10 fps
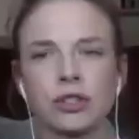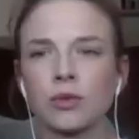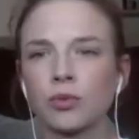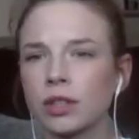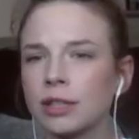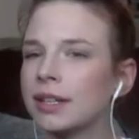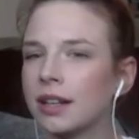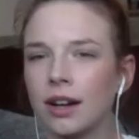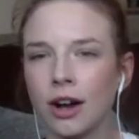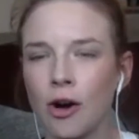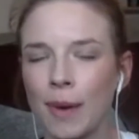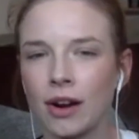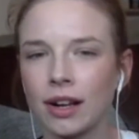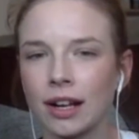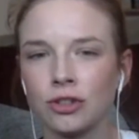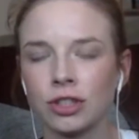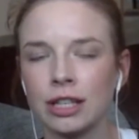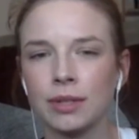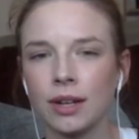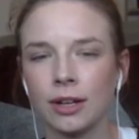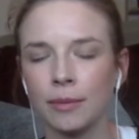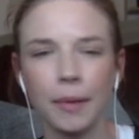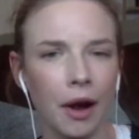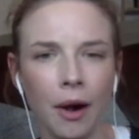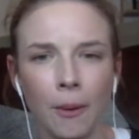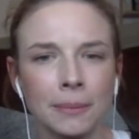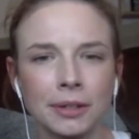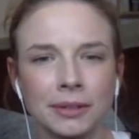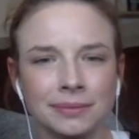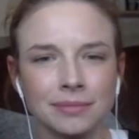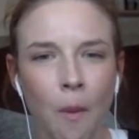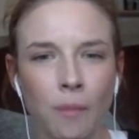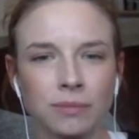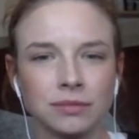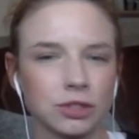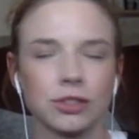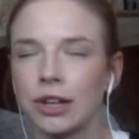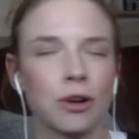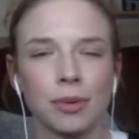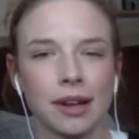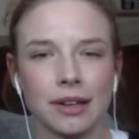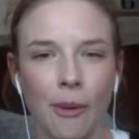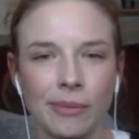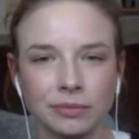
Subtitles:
like really been gung ho about it, and I just keep telling him no. It's a terrible idea.